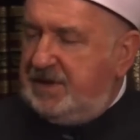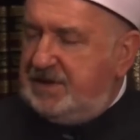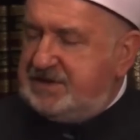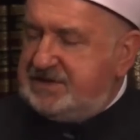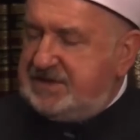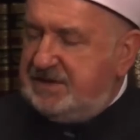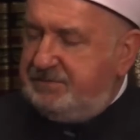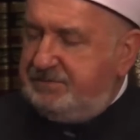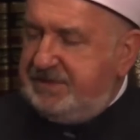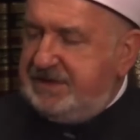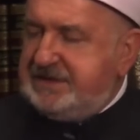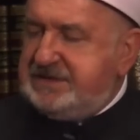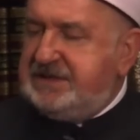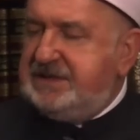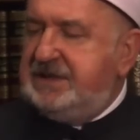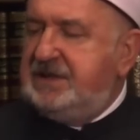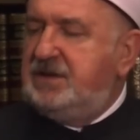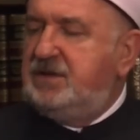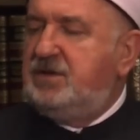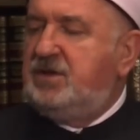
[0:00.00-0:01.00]

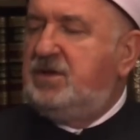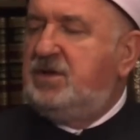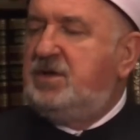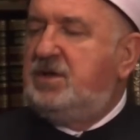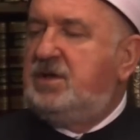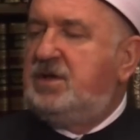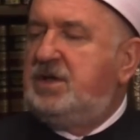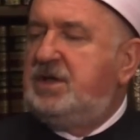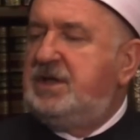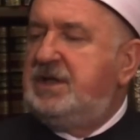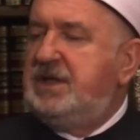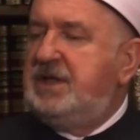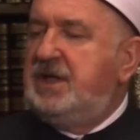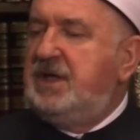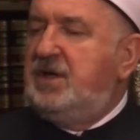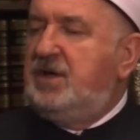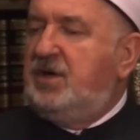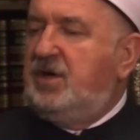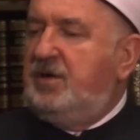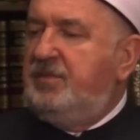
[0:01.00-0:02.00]
submitting or
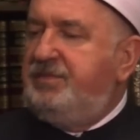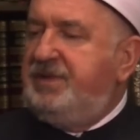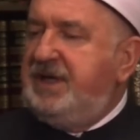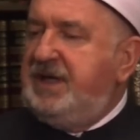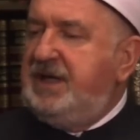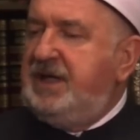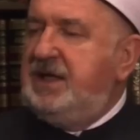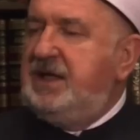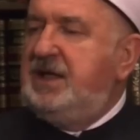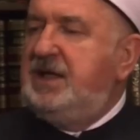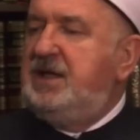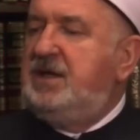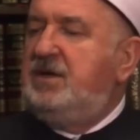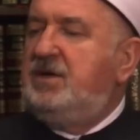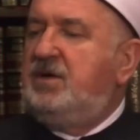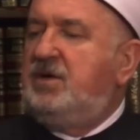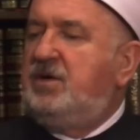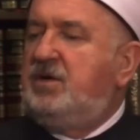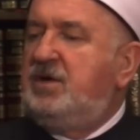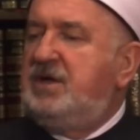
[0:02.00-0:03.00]
obeying
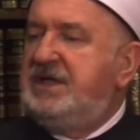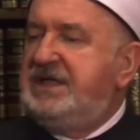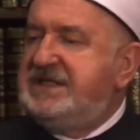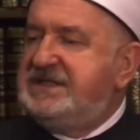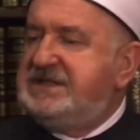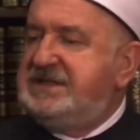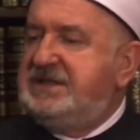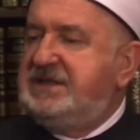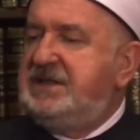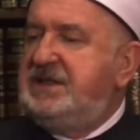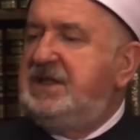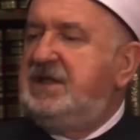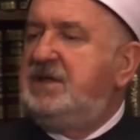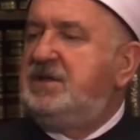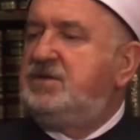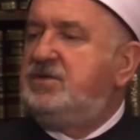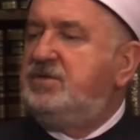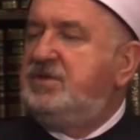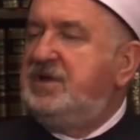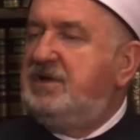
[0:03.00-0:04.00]
or
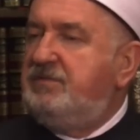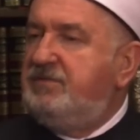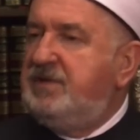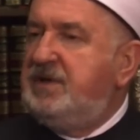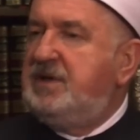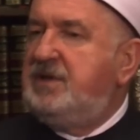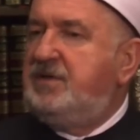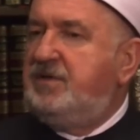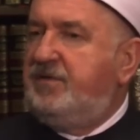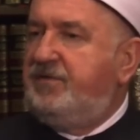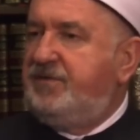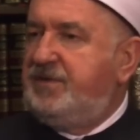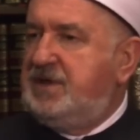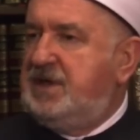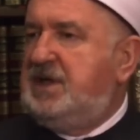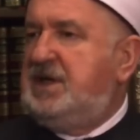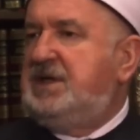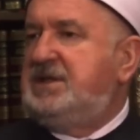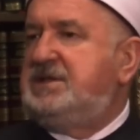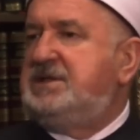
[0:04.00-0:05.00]
listening to the will of
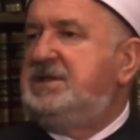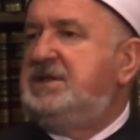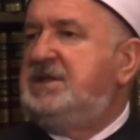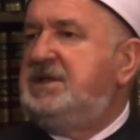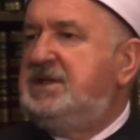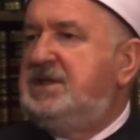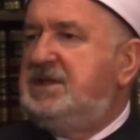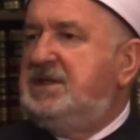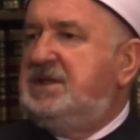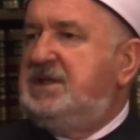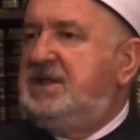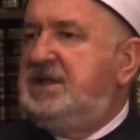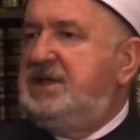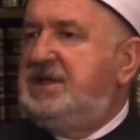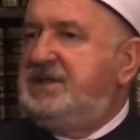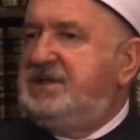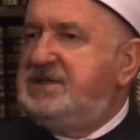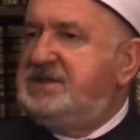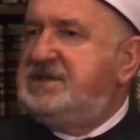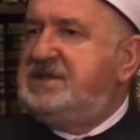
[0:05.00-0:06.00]
God.
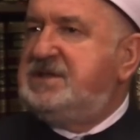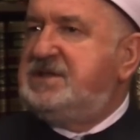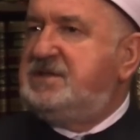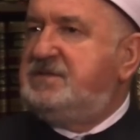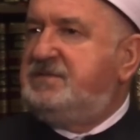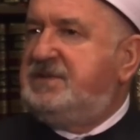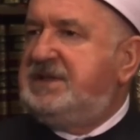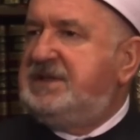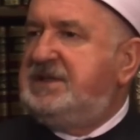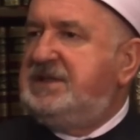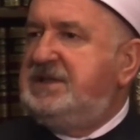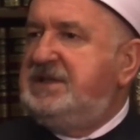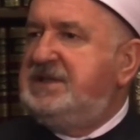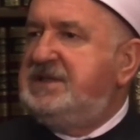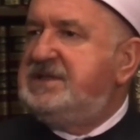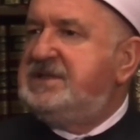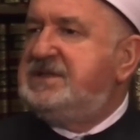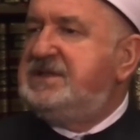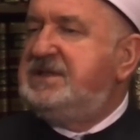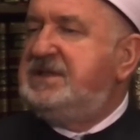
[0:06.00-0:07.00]
And this is what
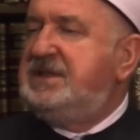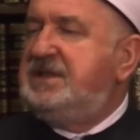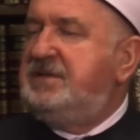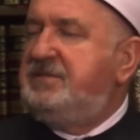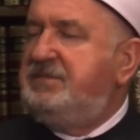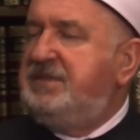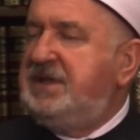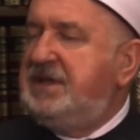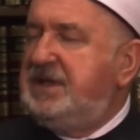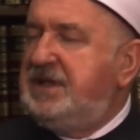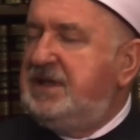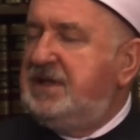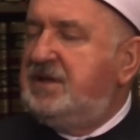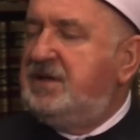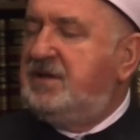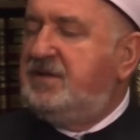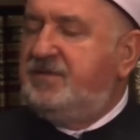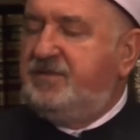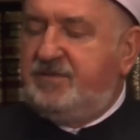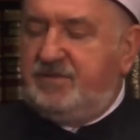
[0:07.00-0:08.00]
is the meaning
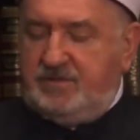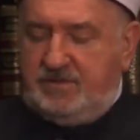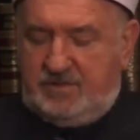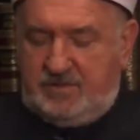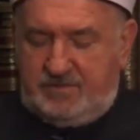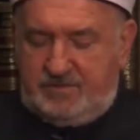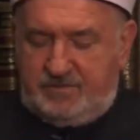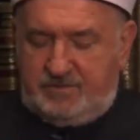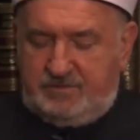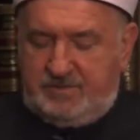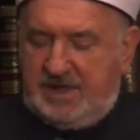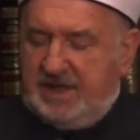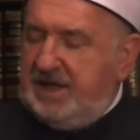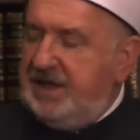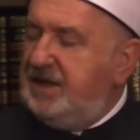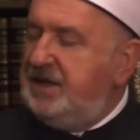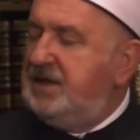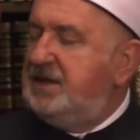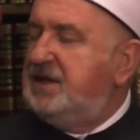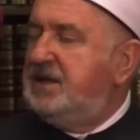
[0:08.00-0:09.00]
of
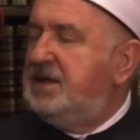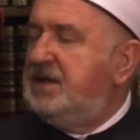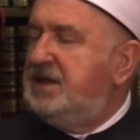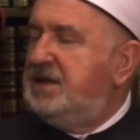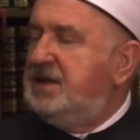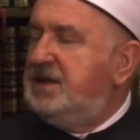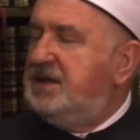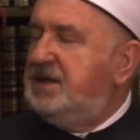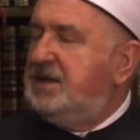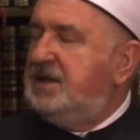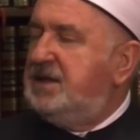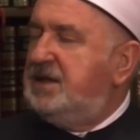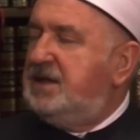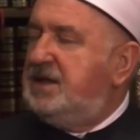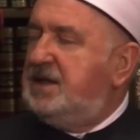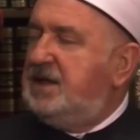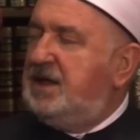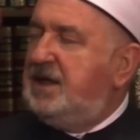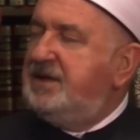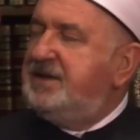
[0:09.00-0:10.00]
my
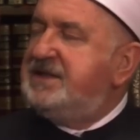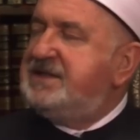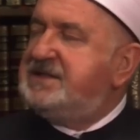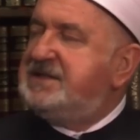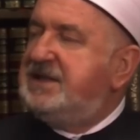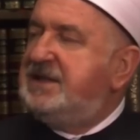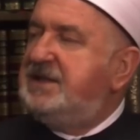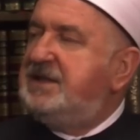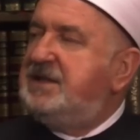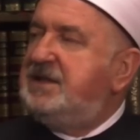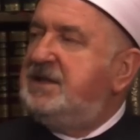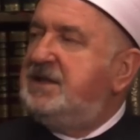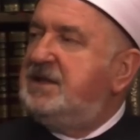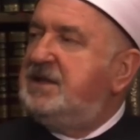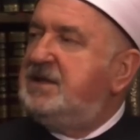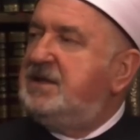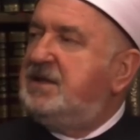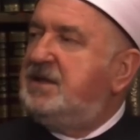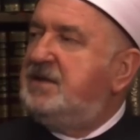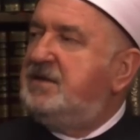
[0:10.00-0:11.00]

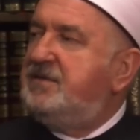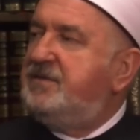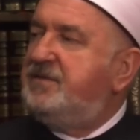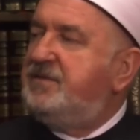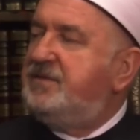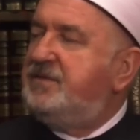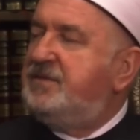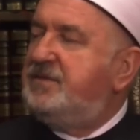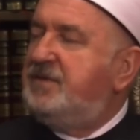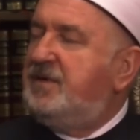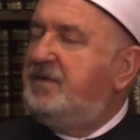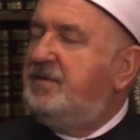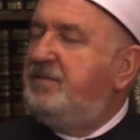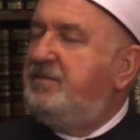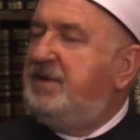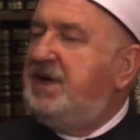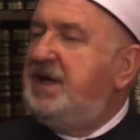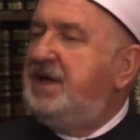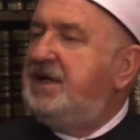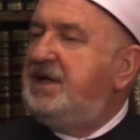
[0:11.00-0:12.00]
understanding of
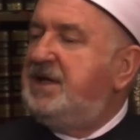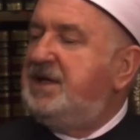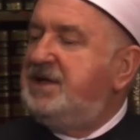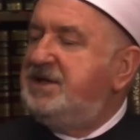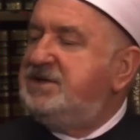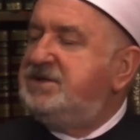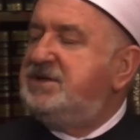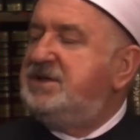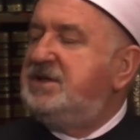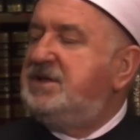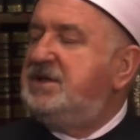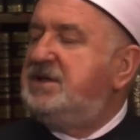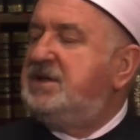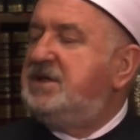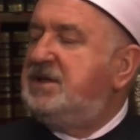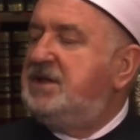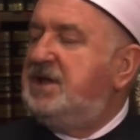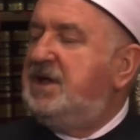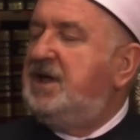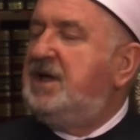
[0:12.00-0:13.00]
my religion
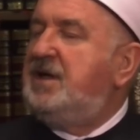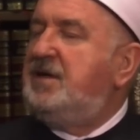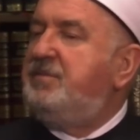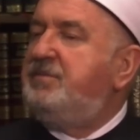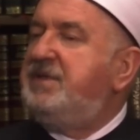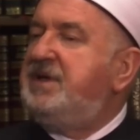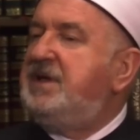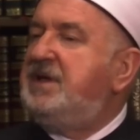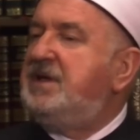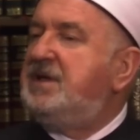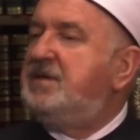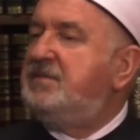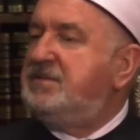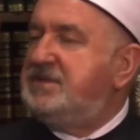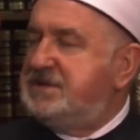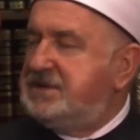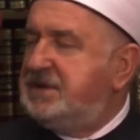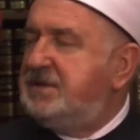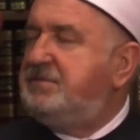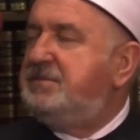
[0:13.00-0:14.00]
and being a
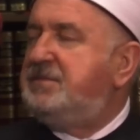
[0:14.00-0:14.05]
Muslim.